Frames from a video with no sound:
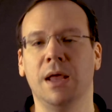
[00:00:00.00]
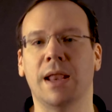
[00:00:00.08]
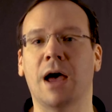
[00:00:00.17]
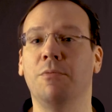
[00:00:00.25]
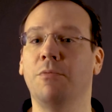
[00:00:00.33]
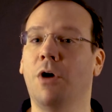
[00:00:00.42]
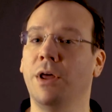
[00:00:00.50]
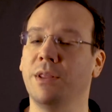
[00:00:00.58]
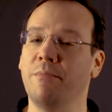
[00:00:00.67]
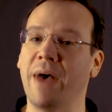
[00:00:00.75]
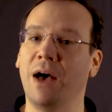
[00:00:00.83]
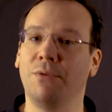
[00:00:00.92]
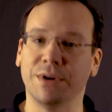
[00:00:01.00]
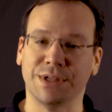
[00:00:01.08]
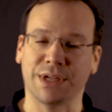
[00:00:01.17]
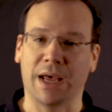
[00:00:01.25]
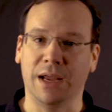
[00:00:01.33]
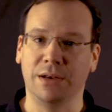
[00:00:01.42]
Now, on the malware
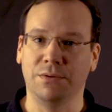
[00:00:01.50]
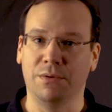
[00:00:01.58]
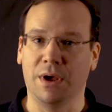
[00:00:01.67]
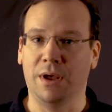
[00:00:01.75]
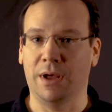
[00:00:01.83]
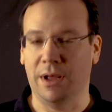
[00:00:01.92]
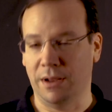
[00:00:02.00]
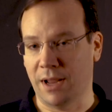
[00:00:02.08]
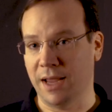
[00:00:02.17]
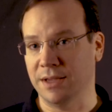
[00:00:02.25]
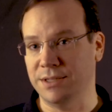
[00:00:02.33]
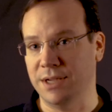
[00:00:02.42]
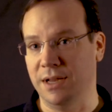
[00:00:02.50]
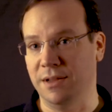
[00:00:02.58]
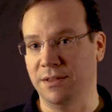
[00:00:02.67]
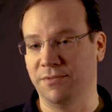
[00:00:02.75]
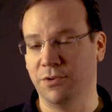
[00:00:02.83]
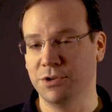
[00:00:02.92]
side, uh, like I said
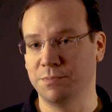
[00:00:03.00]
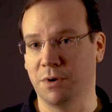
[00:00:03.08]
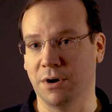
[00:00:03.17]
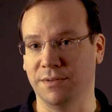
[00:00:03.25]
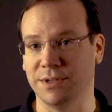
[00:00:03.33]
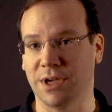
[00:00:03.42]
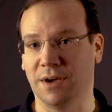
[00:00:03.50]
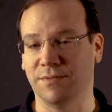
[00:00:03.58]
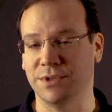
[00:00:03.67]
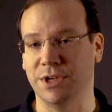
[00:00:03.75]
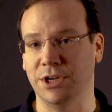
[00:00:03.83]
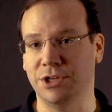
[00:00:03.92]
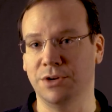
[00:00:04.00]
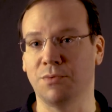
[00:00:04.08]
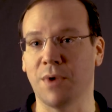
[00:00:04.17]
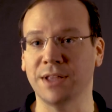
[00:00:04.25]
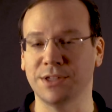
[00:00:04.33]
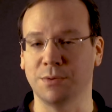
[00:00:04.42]
at the first part of this conversation,
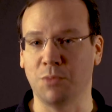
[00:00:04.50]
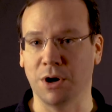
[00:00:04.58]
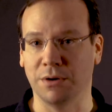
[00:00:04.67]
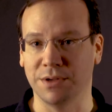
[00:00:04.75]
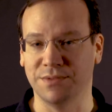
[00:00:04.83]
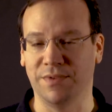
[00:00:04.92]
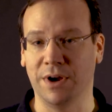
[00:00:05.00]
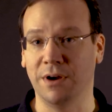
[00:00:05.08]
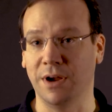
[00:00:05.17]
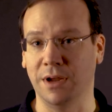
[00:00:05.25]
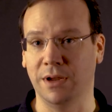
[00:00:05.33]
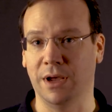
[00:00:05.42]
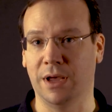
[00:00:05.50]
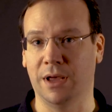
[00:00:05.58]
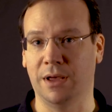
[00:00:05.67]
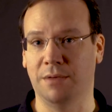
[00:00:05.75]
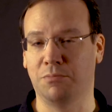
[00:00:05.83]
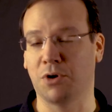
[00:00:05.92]
ransomware is very
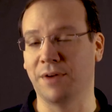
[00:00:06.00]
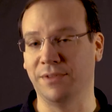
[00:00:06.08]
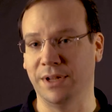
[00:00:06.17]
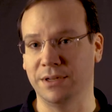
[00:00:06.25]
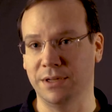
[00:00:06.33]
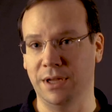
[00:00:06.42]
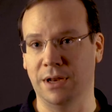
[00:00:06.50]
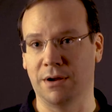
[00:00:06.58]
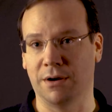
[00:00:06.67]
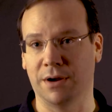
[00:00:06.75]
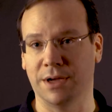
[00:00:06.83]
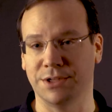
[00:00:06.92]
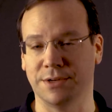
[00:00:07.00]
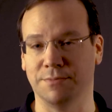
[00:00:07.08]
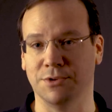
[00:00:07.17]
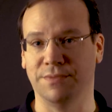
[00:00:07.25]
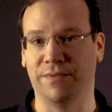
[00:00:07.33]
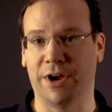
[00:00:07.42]
uh, prevalent in our
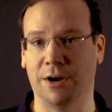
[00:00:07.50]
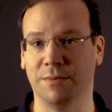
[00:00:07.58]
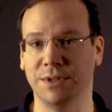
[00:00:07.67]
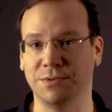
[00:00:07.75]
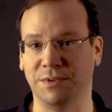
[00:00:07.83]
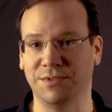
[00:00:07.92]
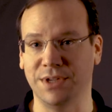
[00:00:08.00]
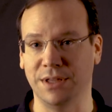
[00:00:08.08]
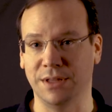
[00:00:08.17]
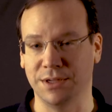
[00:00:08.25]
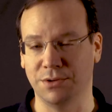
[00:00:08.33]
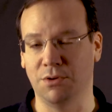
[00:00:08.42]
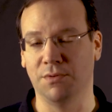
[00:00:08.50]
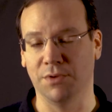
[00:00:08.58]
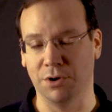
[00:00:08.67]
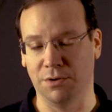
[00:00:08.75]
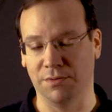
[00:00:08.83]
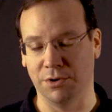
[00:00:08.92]
customers' environments. We've seen this
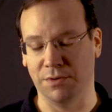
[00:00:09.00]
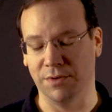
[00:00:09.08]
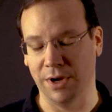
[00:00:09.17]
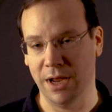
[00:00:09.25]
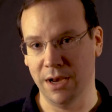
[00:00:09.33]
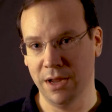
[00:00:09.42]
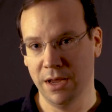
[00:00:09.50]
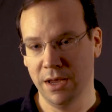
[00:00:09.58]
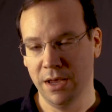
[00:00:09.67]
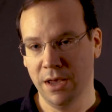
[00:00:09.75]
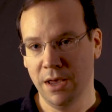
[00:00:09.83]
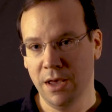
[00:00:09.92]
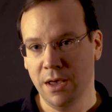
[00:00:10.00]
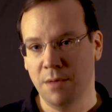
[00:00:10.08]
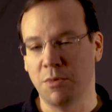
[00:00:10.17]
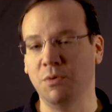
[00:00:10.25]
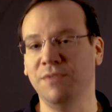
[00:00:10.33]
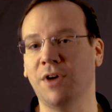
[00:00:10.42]
over and over and over again.
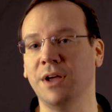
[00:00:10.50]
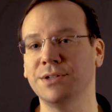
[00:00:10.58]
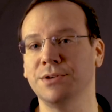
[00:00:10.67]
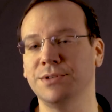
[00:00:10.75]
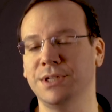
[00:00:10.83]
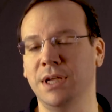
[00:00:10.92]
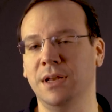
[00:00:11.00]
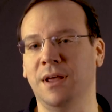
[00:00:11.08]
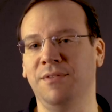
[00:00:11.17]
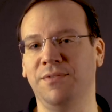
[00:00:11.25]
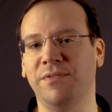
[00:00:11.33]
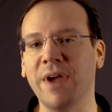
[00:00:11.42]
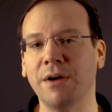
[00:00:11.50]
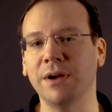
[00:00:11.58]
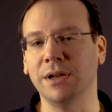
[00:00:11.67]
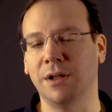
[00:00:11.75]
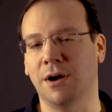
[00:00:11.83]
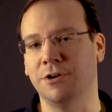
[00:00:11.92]
But we've also seen a
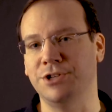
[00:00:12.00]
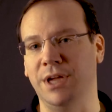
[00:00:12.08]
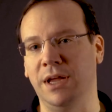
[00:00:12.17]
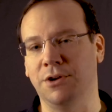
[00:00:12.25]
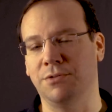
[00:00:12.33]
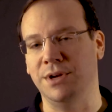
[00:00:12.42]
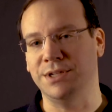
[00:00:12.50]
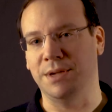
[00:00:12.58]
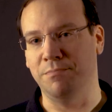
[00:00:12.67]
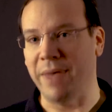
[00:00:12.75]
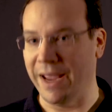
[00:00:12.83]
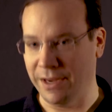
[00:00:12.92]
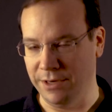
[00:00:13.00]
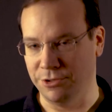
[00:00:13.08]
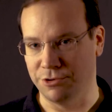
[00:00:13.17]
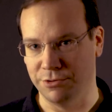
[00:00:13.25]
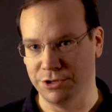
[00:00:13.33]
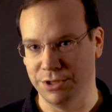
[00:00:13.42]
very large increase in banking
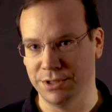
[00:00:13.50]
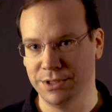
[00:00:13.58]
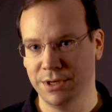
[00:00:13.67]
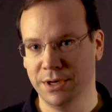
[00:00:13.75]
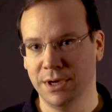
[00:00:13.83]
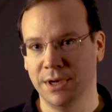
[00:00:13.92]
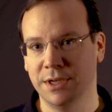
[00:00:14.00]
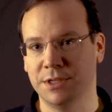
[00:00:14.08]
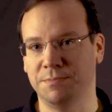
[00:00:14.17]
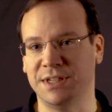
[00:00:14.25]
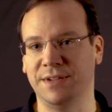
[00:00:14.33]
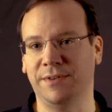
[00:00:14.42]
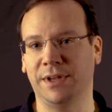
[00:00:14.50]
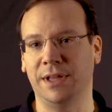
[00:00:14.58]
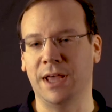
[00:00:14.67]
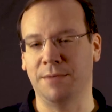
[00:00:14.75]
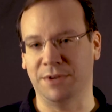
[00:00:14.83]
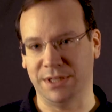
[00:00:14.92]
Trojans
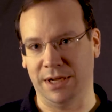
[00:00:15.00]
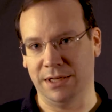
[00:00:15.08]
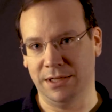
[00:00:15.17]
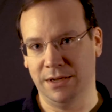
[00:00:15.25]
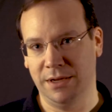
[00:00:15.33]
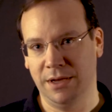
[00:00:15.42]
specifically Emotet.